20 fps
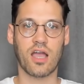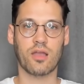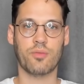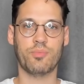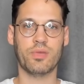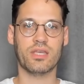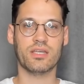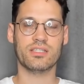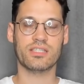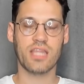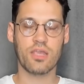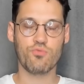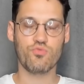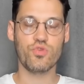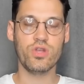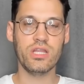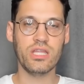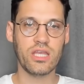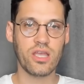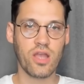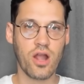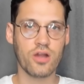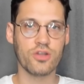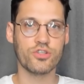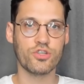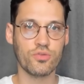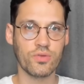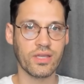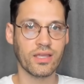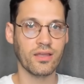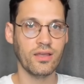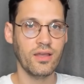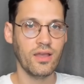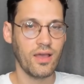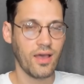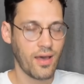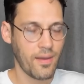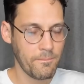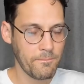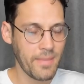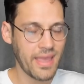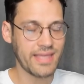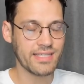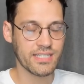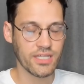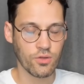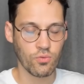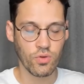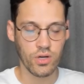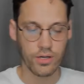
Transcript: because they really are doing amazing work.